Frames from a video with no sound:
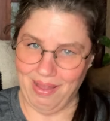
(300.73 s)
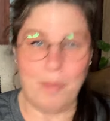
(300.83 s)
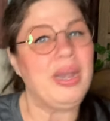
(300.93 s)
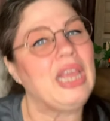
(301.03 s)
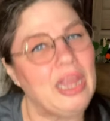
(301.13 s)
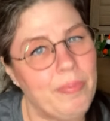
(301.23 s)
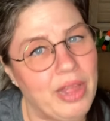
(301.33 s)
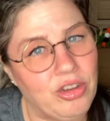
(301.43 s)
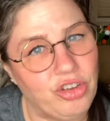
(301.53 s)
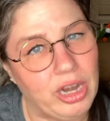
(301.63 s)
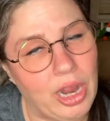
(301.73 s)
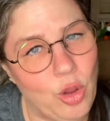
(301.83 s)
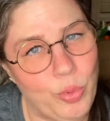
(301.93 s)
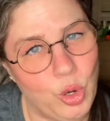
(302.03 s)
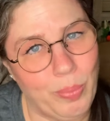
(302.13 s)
I'm going to keep that, Jen. I
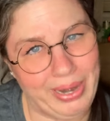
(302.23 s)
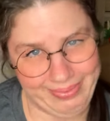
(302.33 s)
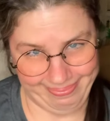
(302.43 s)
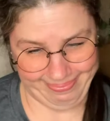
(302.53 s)
hope you don't mind.